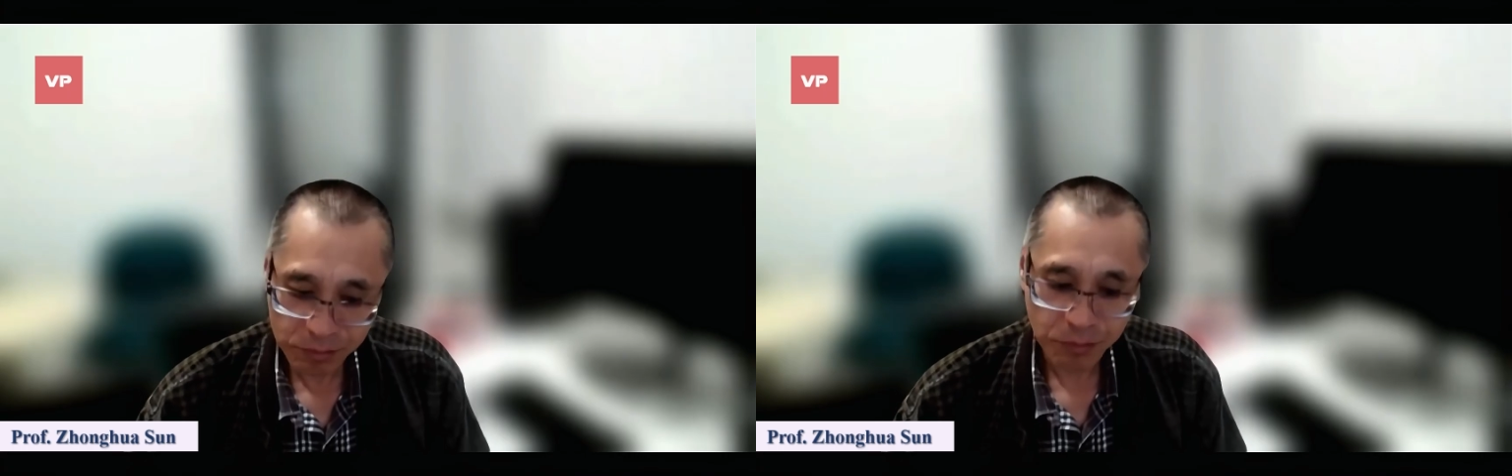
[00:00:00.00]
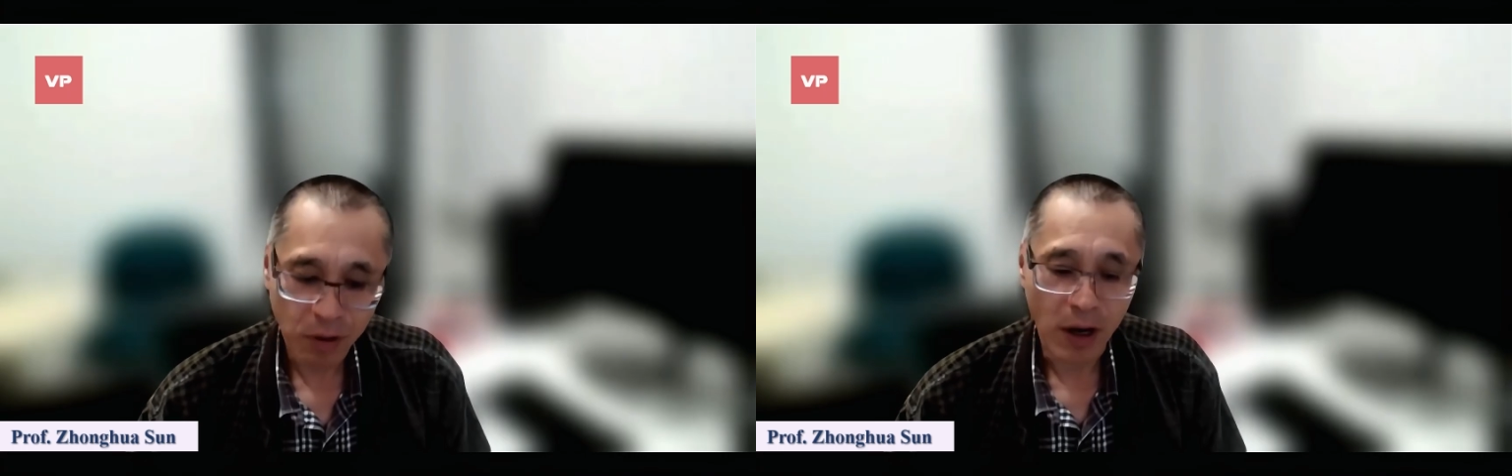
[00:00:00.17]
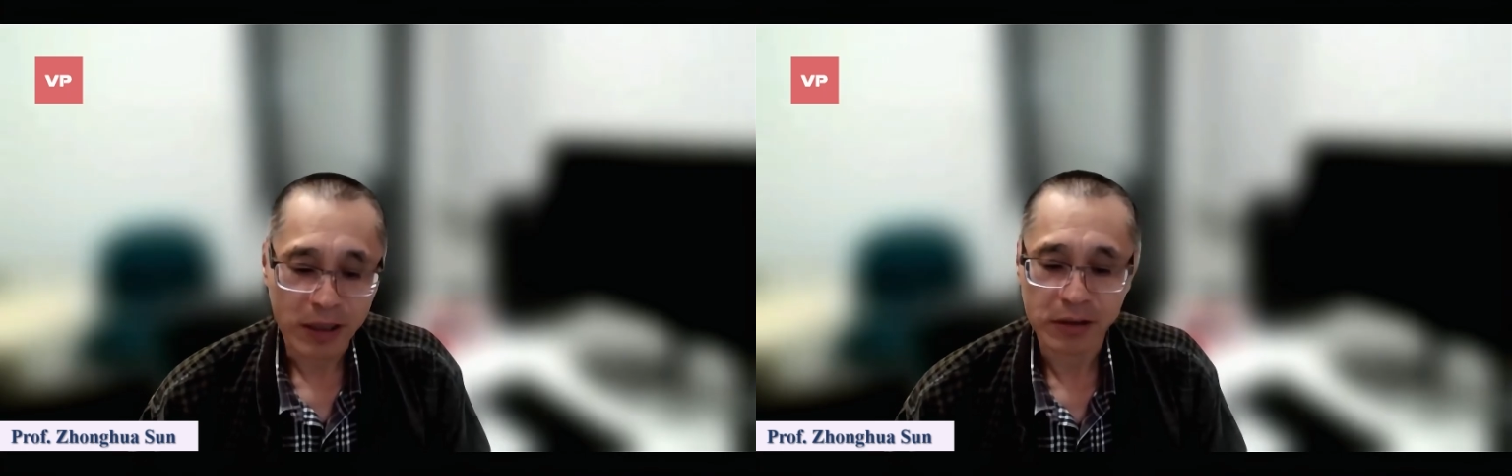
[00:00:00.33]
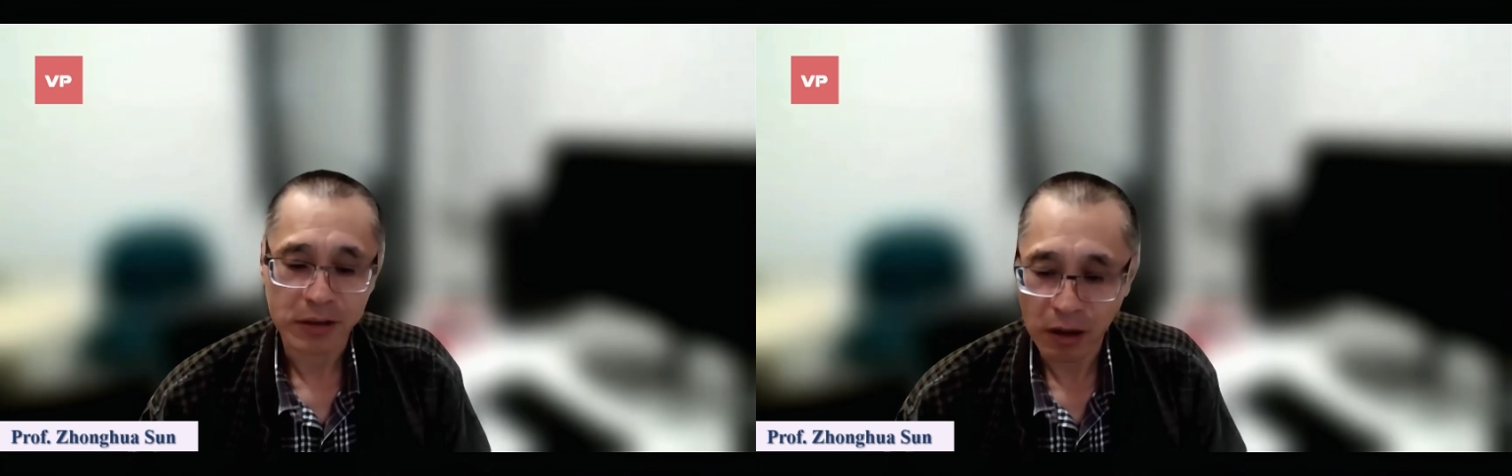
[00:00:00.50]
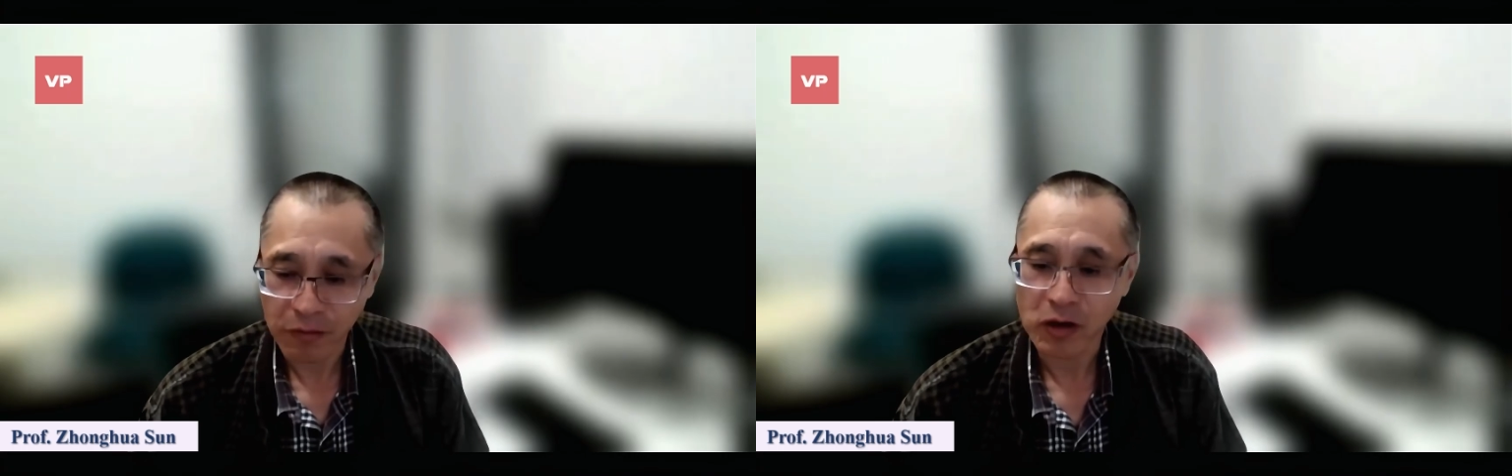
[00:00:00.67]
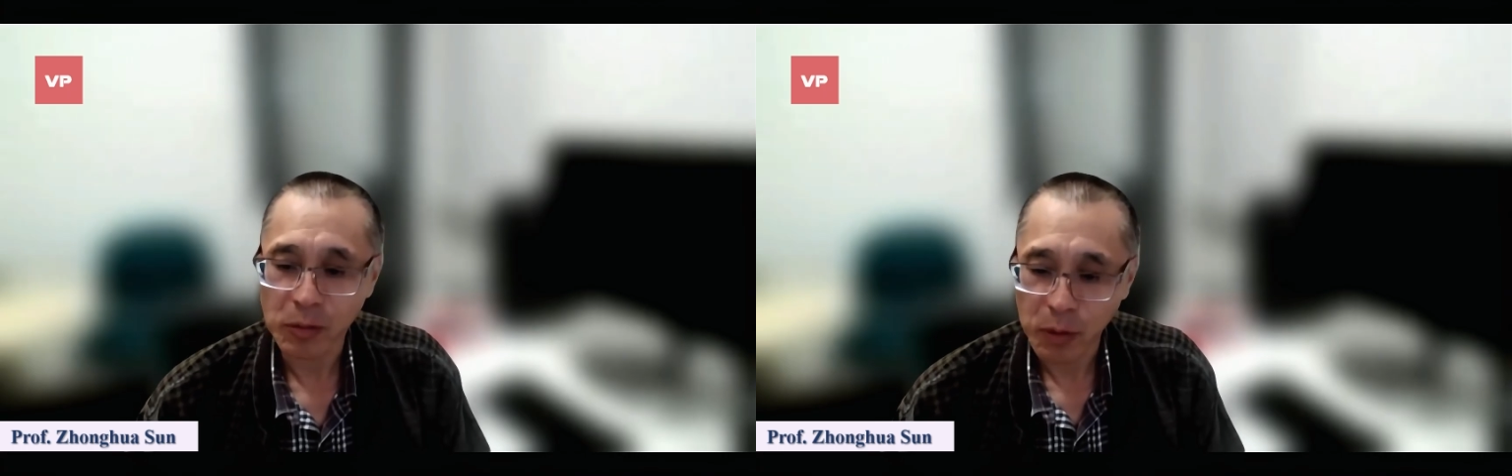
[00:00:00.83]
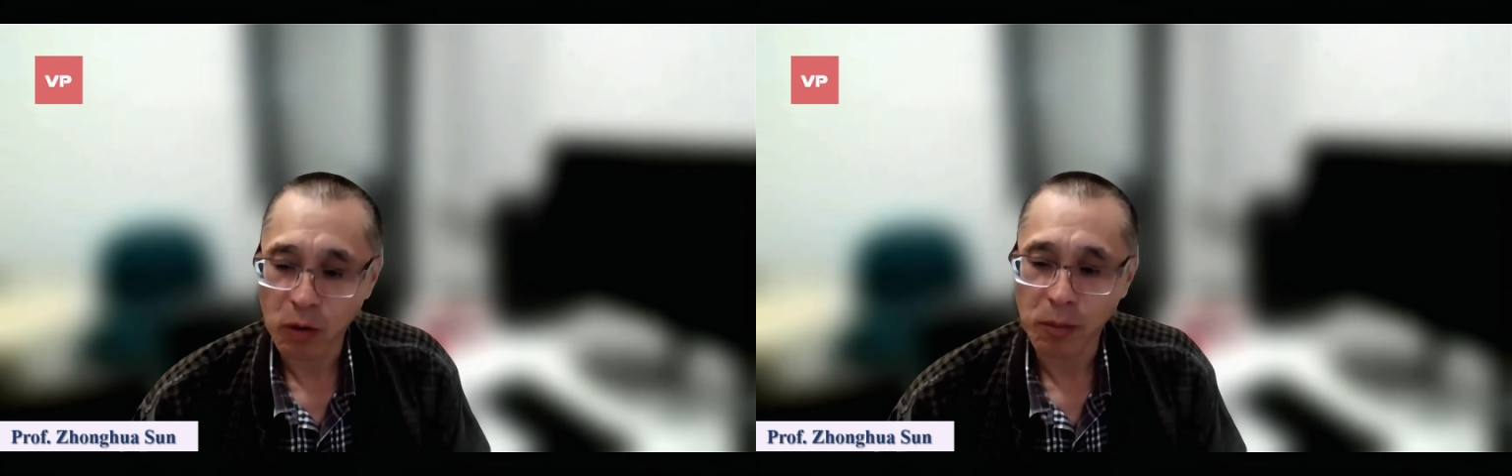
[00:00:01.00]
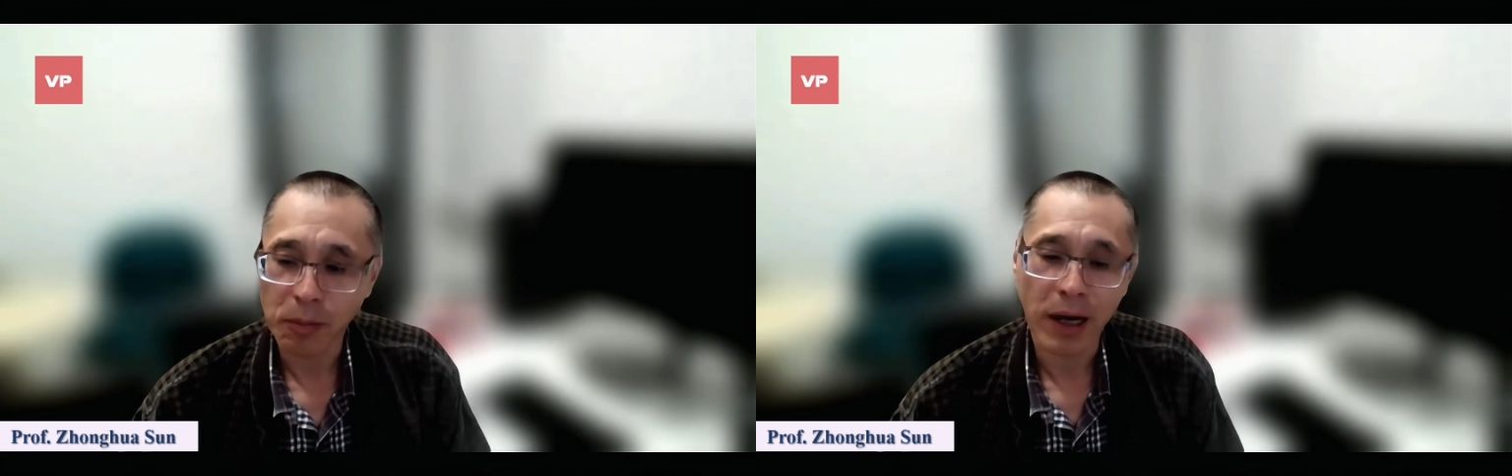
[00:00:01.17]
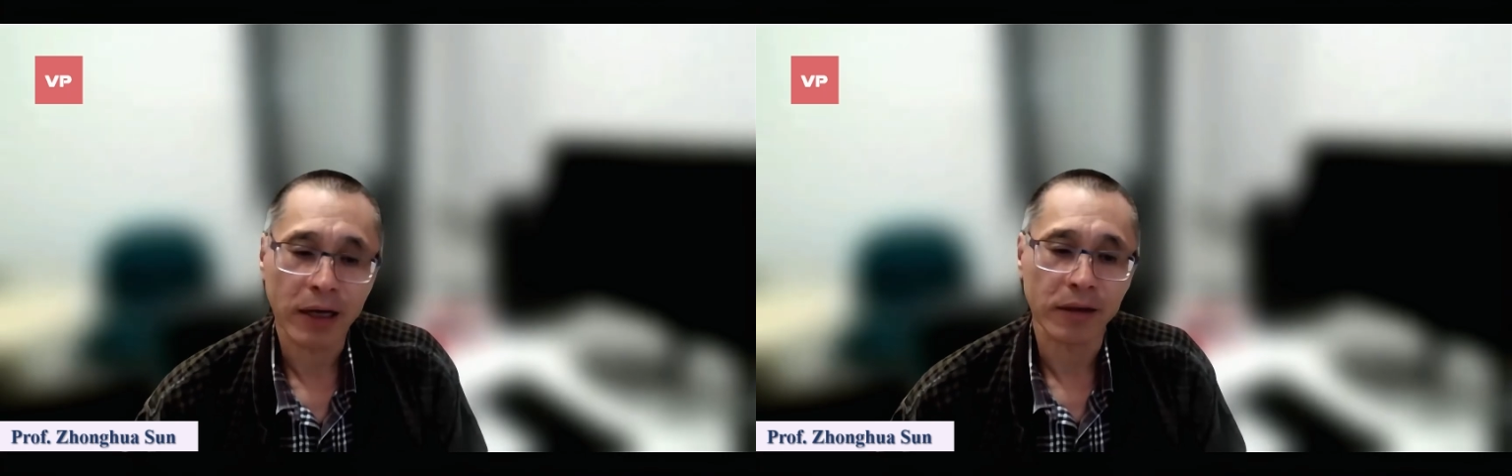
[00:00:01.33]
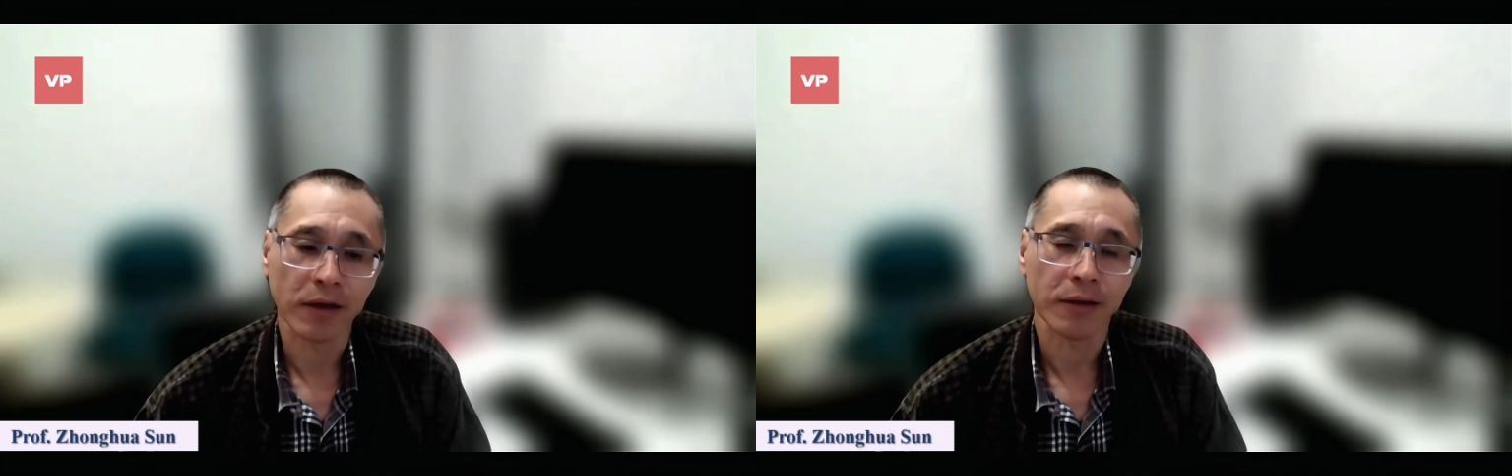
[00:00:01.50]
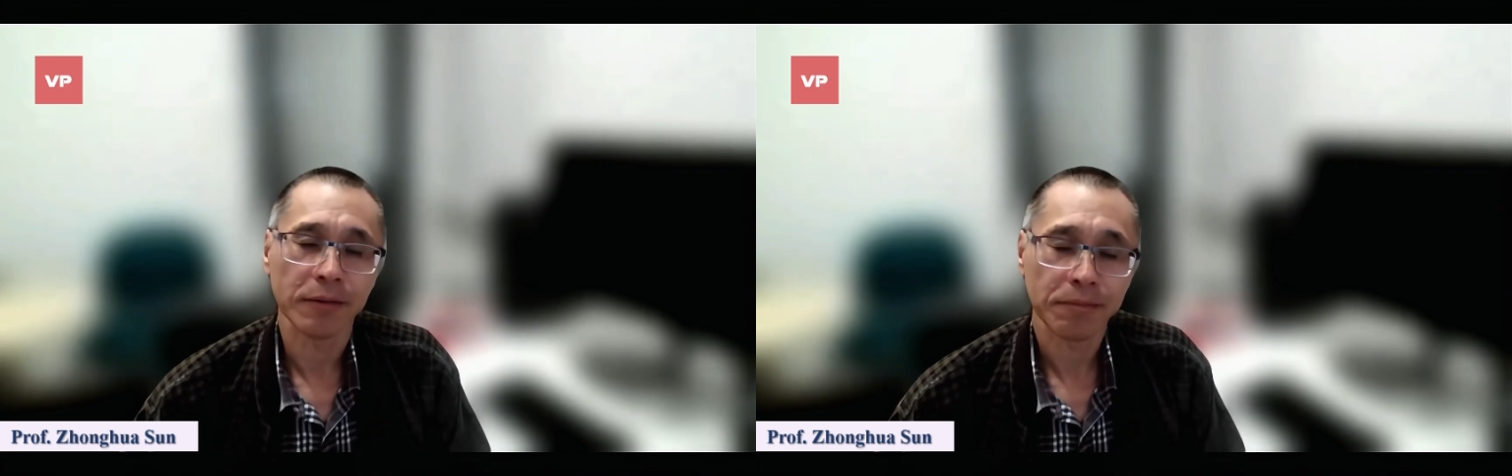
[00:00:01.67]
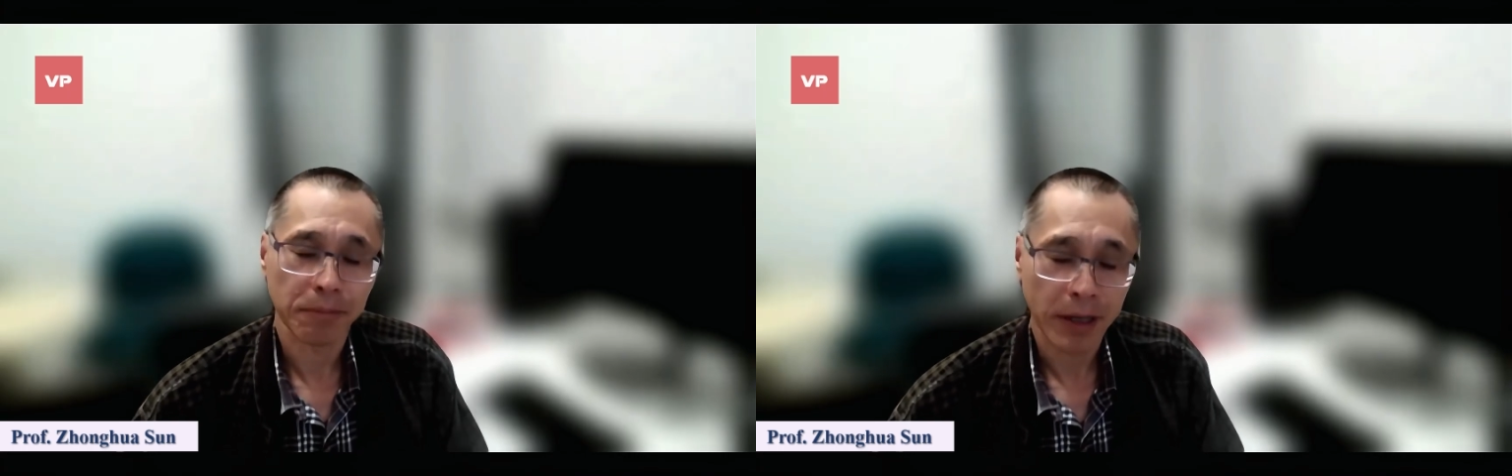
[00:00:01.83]
price affordable
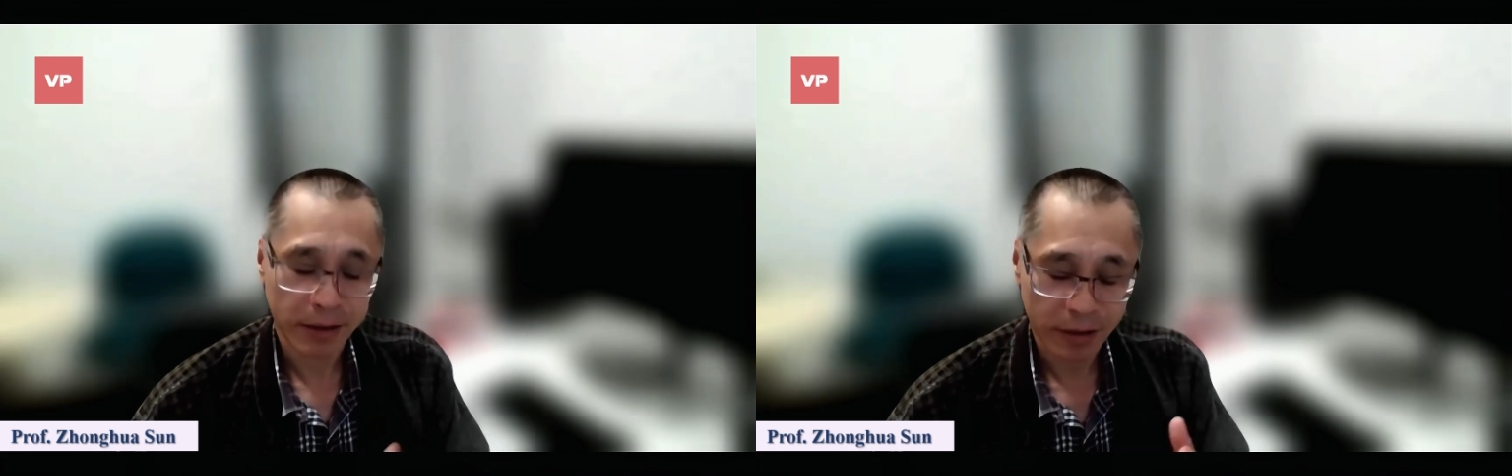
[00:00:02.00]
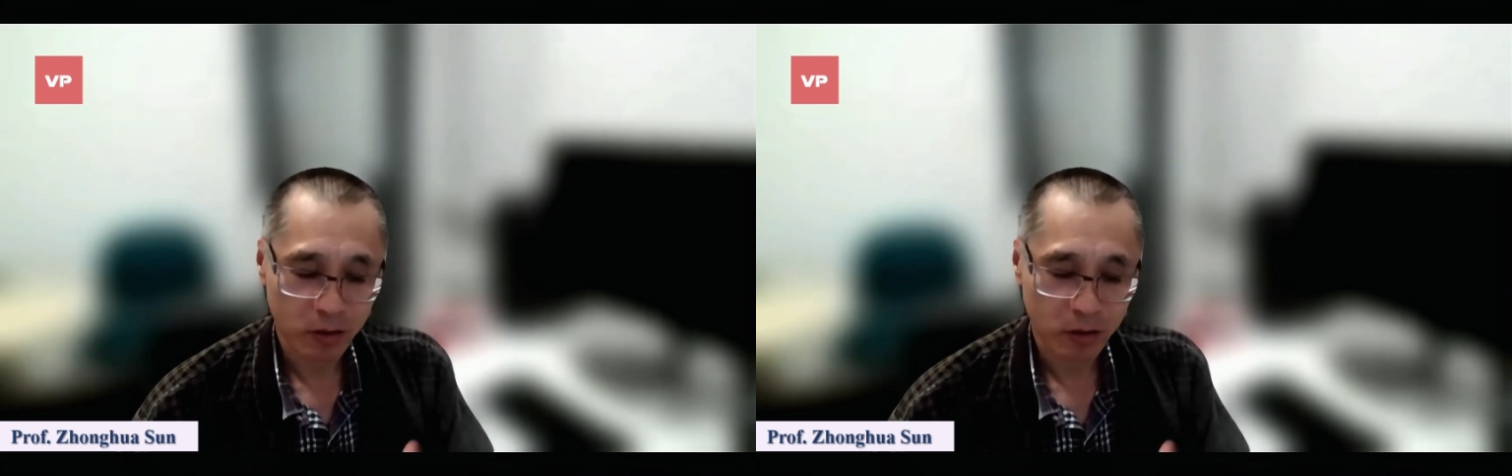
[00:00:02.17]
by the